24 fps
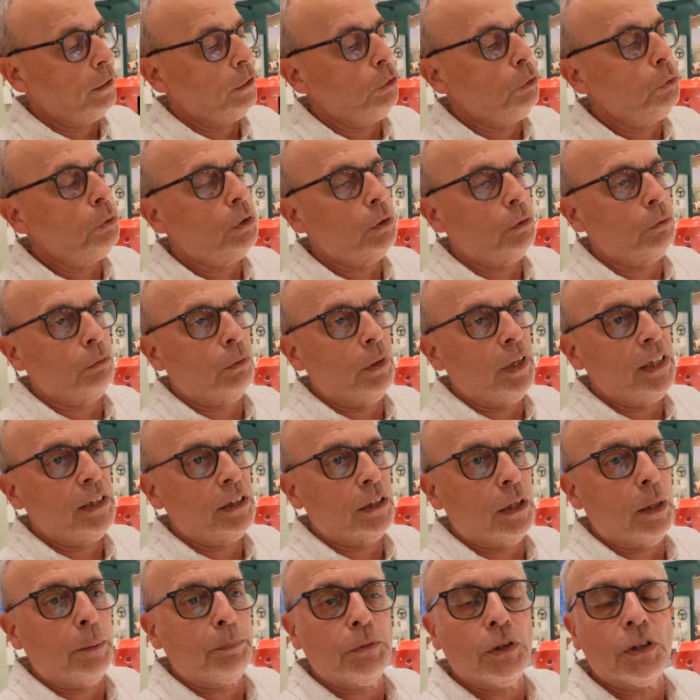you could raise
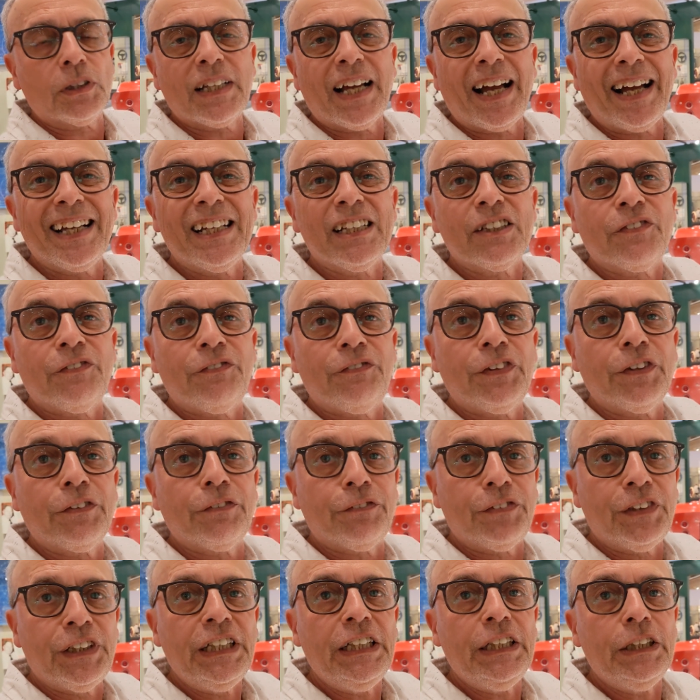it up to as high as
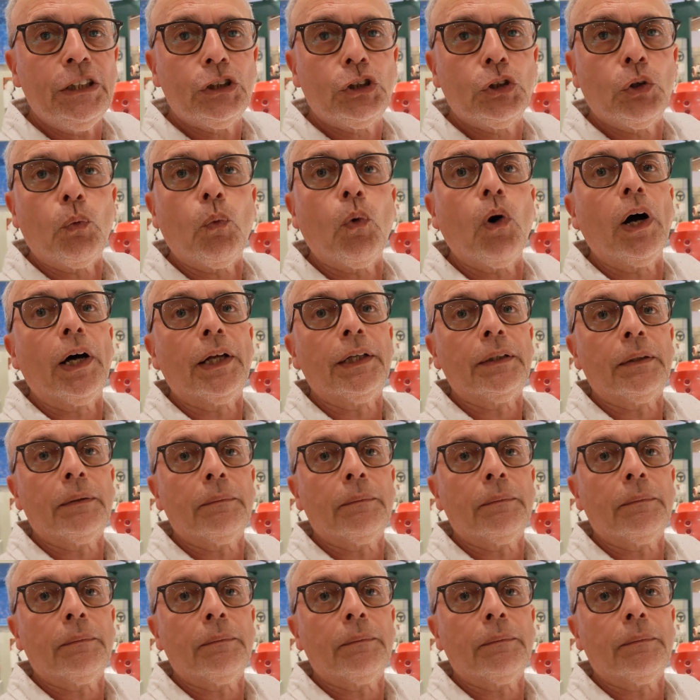15-to-1.